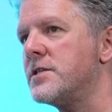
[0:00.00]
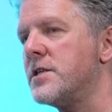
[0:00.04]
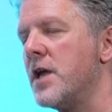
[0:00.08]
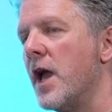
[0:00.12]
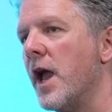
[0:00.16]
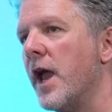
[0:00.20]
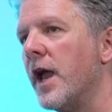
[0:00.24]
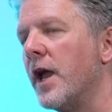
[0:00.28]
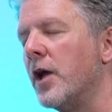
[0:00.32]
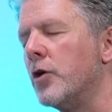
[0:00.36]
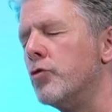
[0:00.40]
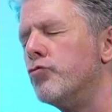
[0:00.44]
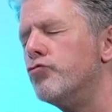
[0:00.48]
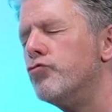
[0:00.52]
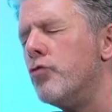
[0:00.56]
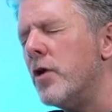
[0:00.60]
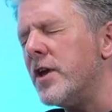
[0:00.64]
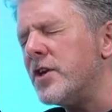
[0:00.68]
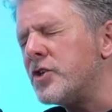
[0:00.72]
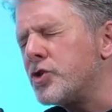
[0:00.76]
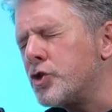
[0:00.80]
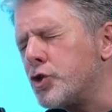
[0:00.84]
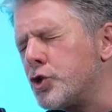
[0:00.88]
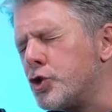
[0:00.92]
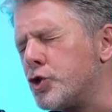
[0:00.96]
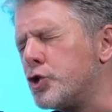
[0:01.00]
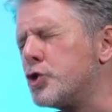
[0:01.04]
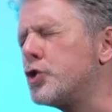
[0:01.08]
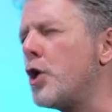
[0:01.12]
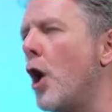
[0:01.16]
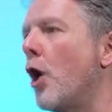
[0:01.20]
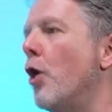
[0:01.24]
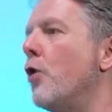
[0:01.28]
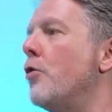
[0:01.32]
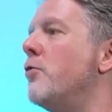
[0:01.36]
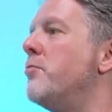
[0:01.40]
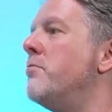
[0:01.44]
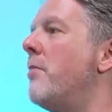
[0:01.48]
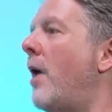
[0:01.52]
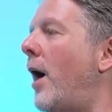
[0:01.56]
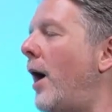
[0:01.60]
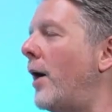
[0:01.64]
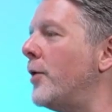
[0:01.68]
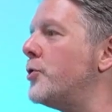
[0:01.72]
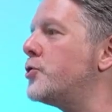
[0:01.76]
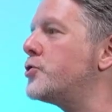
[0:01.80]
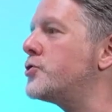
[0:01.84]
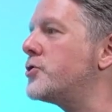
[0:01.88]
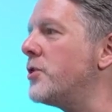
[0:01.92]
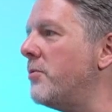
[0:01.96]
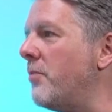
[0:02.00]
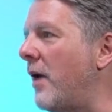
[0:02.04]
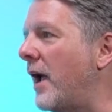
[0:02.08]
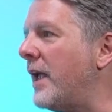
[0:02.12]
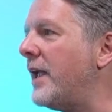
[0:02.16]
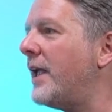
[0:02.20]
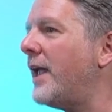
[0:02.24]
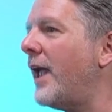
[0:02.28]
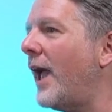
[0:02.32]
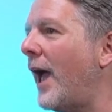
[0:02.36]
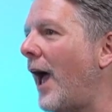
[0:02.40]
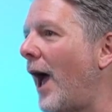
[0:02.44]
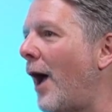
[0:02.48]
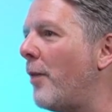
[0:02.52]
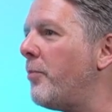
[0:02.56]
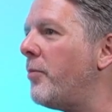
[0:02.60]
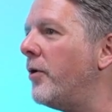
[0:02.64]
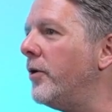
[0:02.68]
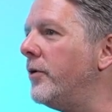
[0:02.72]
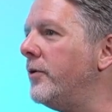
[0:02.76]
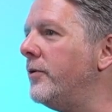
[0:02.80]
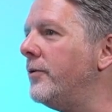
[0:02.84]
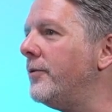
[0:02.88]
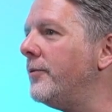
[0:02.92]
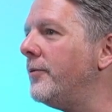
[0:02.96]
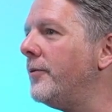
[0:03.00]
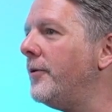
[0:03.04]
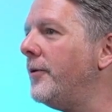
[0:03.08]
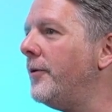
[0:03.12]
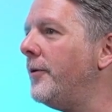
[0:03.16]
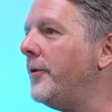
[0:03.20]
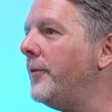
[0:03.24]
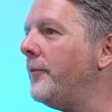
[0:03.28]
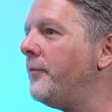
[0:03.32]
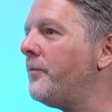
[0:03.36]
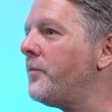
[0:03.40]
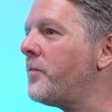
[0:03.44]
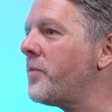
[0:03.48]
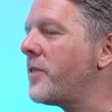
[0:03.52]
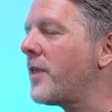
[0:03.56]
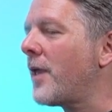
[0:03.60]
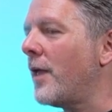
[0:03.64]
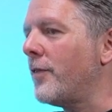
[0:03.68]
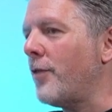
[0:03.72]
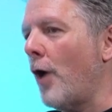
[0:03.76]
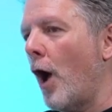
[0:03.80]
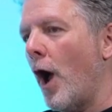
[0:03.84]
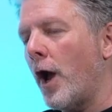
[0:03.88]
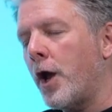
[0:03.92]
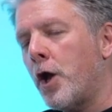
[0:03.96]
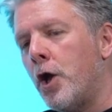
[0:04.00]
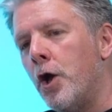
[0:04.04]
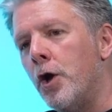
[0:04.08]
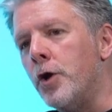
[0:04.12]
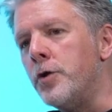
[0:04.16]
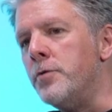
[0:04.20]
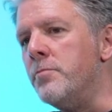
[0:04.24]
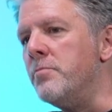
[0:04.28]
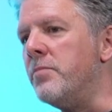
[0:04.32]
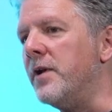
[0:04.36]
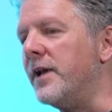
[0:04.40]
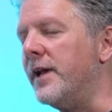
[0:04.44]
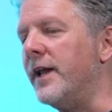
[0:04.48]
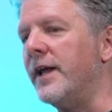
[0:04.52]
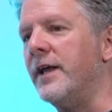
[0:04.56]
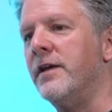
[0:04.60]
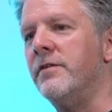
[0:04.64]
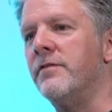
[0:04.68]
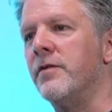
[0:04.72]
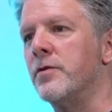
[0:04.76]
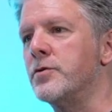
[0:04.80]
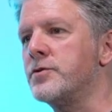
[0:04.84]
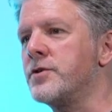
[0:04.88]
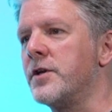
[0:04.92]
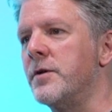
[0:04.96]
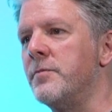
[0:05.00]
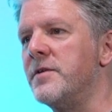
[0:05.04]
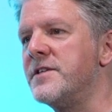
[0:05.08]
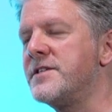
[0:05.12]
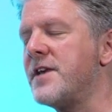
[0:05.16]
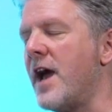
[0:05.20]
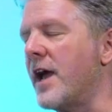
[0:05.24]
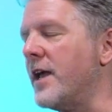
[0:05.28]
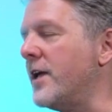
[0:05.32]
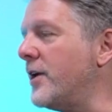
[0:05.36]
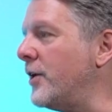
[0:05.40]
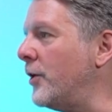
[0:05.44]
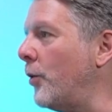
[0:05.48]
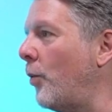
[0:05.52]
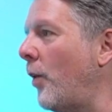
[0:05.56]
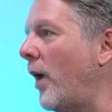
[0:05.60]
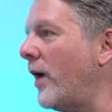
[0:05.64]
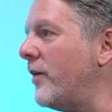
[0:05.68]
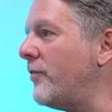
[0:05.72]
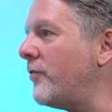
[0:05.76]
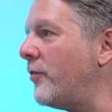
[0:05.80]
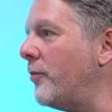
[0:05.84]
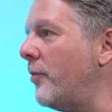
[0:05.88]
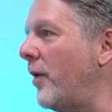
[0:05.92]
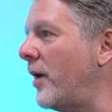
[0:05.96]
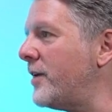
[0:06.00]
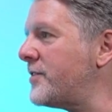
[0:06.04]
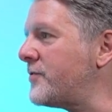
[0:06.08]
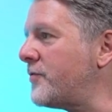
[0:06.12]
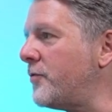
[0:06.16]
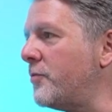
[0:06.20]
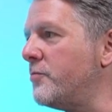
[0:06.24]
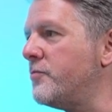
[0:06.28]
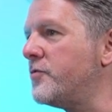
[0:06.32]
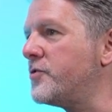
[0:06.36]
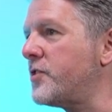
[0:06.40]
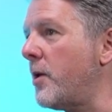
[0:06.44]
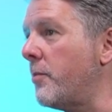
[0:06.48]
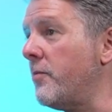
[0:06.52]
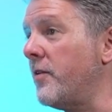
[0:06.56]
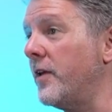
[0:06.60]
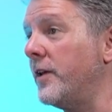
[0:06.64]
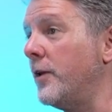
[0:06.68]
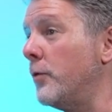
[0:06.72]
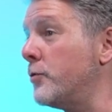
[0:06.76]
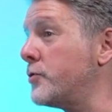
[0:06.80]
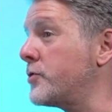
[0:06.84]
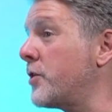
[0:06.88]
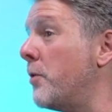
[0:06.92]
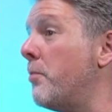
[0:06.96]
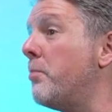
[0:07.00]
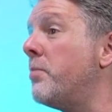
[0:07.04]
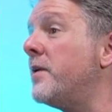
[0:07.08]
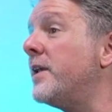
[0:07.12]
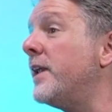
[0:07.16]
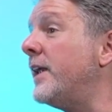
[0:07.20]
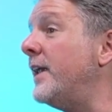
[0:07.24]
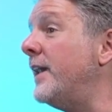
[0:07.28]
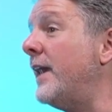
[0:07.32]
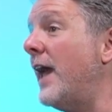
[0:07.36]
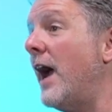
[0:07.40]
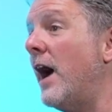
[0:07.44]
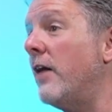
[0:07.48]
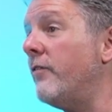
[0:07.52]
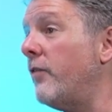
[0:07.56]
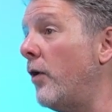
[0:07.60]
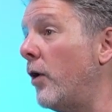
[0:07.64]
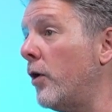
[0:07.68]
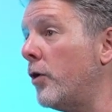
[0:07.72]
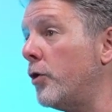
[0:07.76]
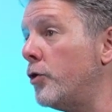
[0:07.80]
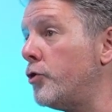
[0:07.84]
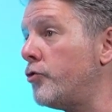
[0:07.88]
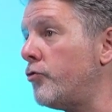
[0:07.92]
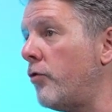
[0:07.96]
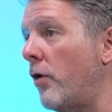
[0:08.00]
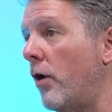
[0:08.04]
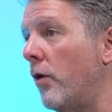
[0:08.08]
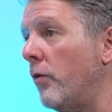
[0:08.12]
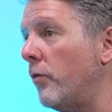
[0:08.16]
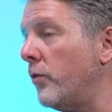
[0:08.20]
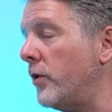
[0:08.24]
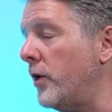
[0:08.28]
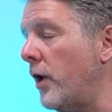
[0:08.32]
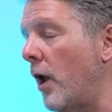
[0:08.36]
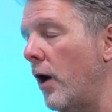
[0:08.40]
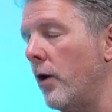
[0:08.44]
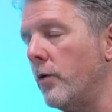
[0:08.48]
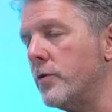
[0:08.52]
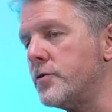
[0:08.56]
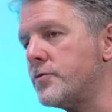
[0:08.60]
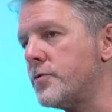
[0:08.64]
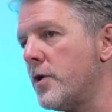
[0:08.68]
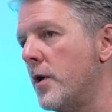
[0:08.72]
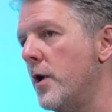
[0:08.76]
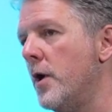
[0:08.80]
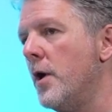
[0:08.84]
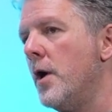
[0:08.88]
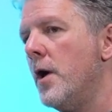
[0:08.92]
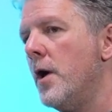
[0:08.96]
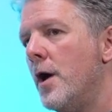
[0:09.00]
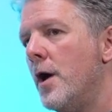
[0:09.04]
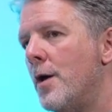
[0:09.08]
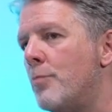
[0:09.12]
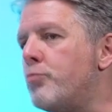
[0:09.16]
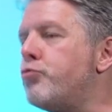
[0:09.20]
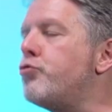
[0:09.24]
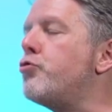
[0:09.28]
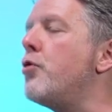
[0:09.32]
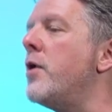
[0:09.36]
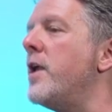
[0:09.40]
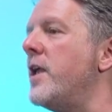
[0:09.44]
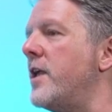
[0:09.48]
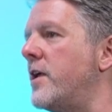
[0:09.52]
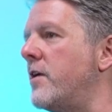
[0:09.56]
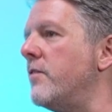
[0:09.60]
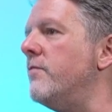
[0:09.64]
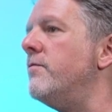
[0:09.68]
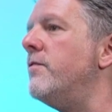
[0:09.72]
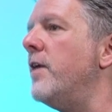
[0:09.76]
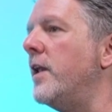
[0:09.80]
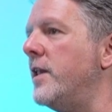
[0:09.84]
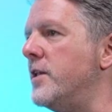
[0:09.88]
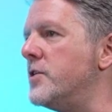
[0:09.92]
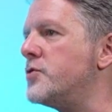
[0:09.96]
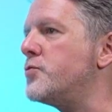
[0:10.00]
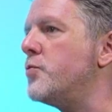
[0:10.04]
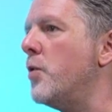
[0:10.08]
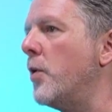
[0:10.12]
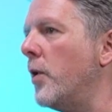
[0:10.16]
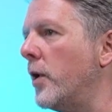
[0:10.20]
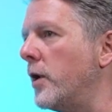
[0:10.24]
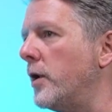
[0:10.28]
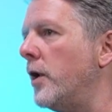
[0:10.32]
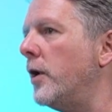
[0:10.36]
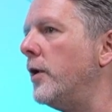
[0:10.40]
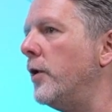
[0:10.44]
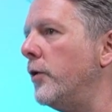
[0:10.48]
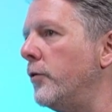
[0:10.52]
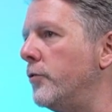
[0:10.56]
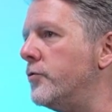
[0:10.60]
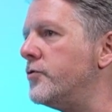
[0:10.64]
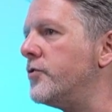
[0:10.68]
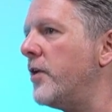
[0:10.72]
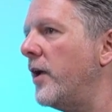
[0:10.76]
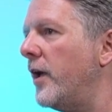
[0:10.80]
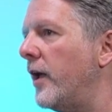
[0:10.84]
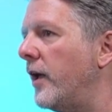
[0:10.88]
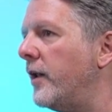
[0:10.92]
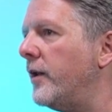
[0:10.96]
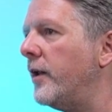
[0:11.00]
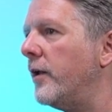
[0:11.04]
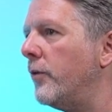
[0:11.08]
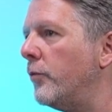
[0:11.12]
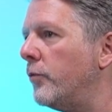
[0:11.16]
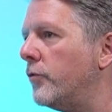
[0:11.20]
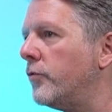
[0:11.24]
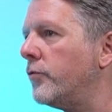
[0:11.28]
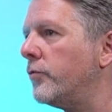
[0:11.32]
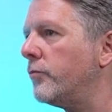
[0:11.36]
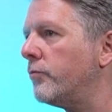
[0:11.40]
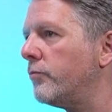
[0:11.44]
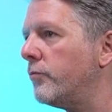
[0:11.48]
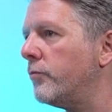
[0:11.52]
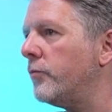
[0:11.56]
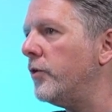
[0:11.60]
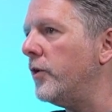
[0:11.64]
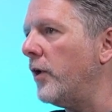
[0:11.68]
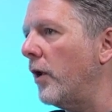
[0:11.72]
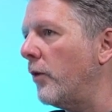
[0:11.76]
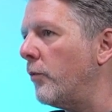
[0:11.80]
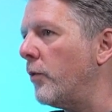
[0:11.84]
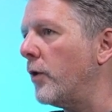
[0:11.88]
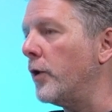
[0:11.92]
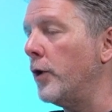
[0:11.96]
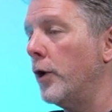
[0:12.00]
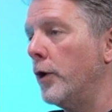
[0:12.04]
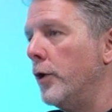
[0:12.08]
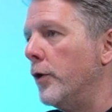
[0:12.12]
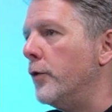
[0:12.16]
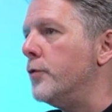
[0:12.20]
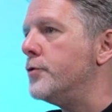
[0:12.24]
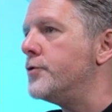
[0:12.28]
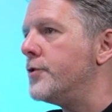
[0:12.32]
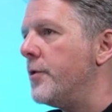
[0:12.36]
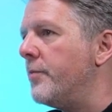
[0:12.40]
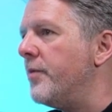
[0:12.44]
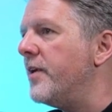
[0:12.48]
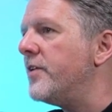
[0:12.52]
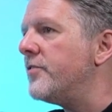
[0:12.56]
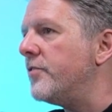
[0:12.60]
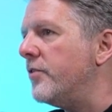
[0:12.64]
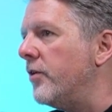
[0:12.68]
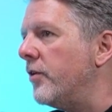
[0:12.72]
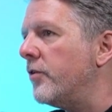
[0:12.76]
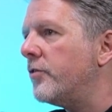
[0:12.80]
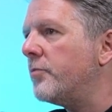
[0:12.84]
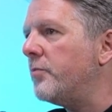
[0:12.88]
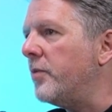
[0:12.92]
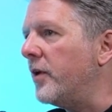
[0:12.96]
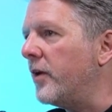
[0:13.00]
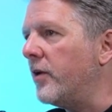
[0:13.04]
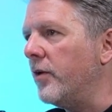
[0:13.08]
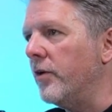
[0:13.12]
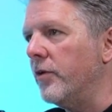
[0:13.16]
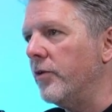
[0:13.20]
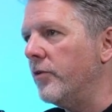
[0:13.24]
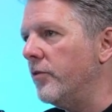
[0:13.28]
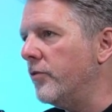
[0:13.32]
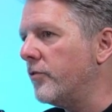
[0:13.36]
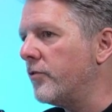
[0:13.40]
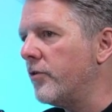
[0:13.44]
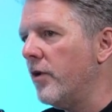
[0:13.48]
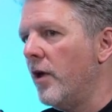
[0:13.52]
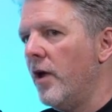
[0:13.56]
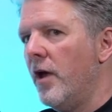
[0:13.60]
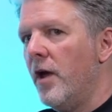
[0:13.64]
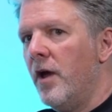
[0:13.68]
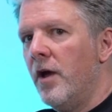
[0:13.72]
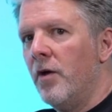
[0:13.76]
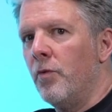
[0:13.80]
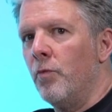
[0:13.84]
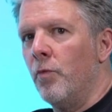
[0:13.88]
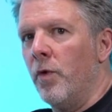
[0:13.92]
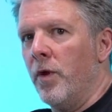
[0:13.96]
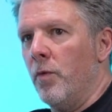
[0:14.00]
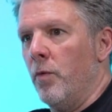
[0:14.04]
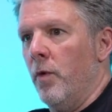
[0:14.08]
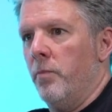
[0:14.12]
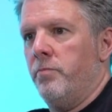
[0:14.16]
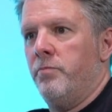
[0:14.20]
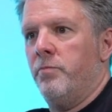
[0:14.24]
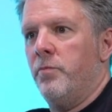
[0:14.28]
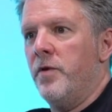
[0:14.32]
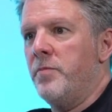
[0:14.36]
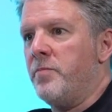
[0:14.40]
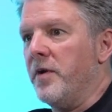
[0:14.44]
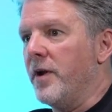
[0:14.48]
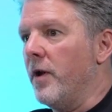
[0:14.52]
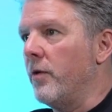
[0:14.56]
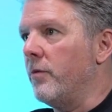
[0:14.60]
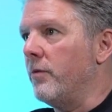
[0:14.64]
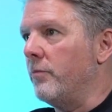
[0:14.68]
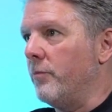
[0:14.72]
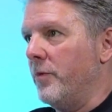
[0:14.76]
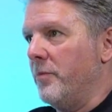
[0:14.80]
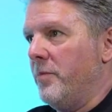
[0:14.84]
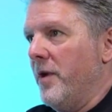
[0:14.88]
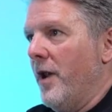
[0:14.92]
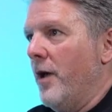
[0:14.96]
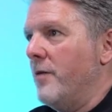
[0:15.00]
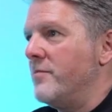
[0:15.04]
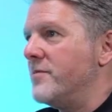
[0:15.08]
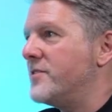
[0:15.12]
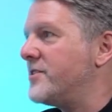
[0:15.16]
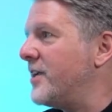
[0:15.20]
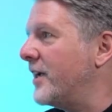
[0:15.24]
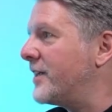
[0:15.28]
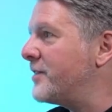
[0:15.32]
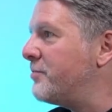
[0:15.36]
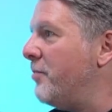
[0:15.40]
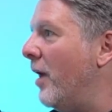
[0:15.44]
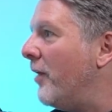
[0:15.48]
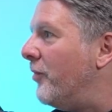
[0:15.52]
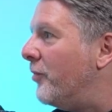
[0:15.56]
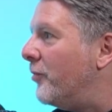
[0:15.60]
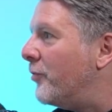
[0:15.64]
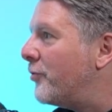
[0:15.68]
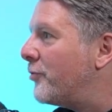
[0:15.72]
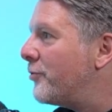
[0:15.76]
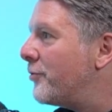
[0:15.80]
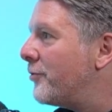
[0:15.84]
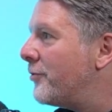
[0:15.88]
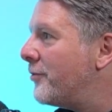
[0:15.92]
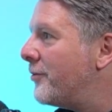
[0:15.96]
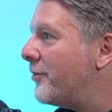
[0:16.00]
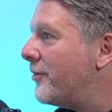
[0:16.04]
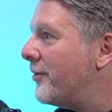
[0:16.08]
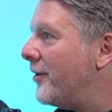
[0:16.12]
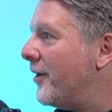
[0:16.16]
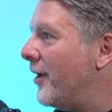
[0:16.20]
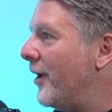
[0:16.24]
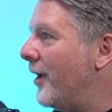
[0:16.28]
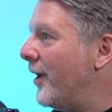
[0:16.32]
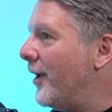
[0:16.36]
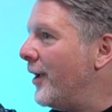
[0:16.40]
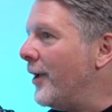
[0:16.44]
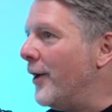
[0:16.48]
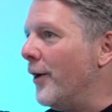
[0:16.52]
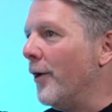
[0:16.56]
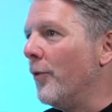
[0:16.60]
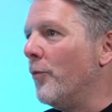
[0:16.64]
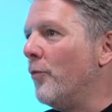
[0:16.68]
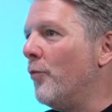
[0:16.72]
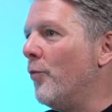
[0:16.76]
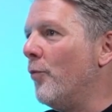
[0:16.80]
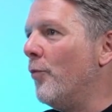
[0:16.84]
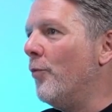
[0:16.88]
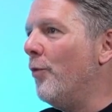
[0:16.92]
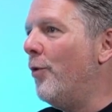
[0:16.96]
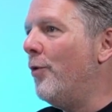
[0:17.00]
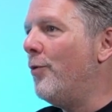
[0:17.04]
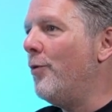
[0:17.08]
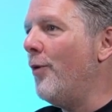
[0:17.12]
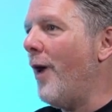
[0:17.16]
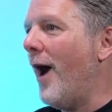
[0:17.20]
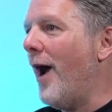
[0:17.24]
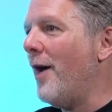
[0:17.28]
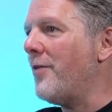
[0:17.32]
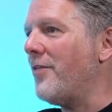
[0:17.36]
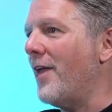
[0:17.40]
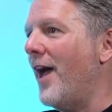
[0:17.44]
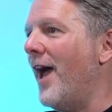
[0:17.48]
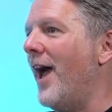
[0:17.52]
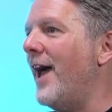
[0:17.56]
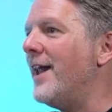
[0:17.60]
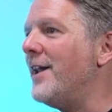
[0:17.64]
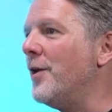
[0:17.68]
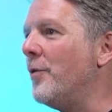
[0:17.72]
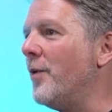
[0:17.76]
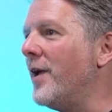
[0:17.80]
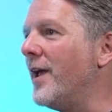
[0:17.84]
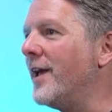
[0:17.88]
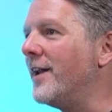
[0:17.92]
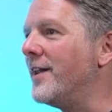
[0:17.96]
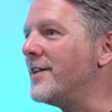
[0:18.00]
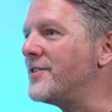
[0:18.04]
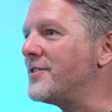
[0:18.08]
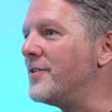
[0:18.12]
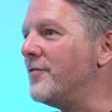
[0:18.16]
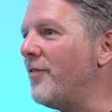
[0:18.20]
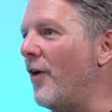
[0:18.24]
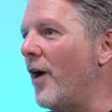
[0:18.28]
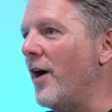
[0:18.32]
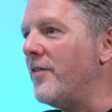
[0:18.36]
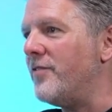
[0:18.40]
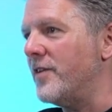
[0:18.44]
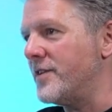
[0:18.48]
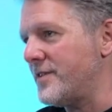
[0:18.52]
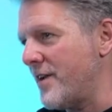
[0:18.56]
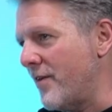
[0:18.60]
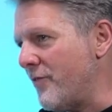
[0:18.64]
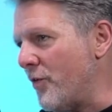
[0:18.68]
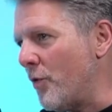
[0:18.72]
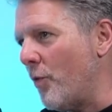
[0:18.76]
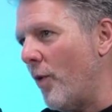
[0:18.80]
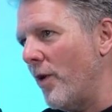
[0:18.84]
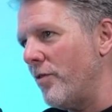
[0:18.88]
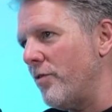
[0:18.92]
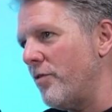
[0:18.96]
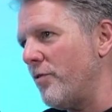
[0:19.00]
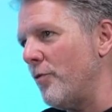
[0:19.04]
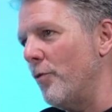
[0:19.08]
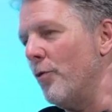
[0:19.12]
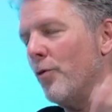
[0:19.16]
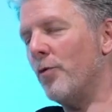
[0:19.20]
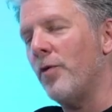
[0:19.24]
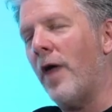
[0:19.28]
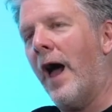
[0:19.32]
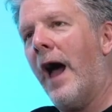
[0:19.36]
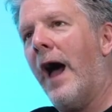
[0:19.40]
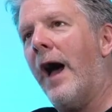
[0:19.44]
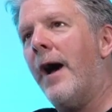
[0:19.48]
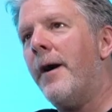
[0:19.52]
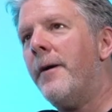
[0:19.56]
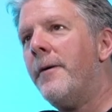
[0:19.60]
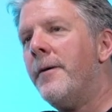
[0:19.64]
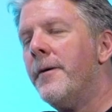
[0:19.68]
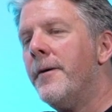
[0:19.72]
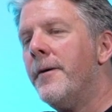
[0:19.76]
thing and risked so much to make it happen that I couldn't believe it was going to be taken away from us, from something that was completely out of our control. You know, I was pretty convinced we were going to lose it, and it was, you know, we're going to lose the business because we'd been open 6 months. You know, how the hell are we going to survive this? Everyone thought that.